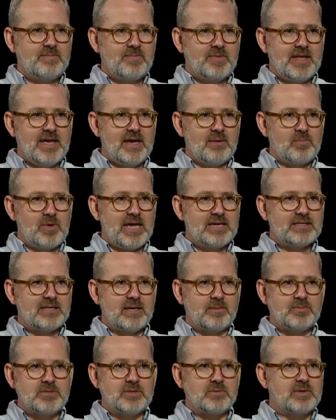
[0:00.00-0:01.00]
And we ended
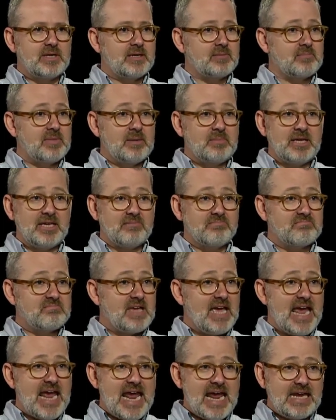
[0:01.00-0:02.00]
up doing maybe
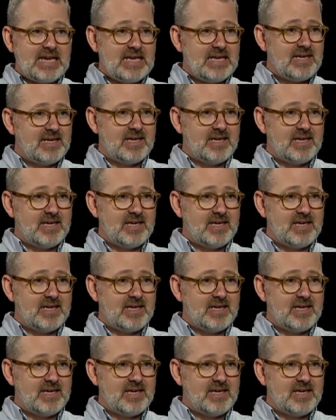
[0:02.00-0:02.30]
80